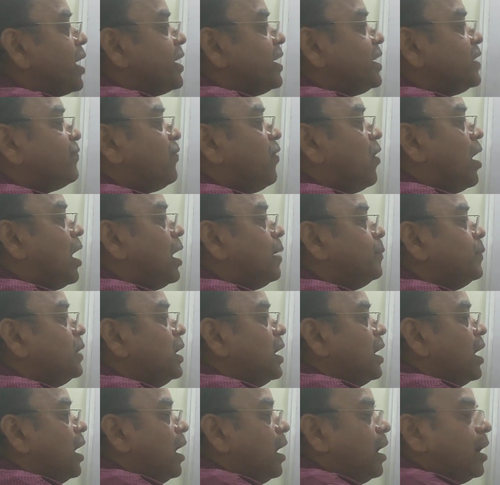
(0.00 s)
form,
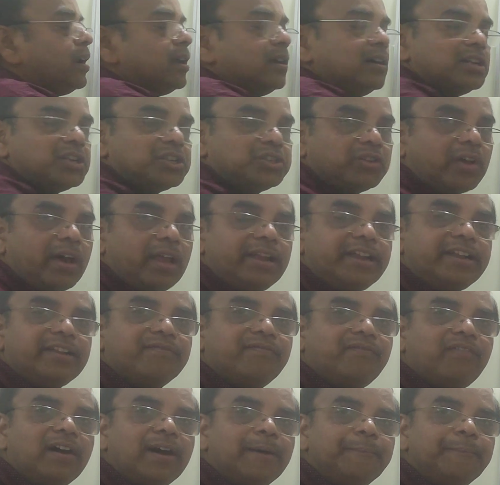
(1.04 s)
or solid form.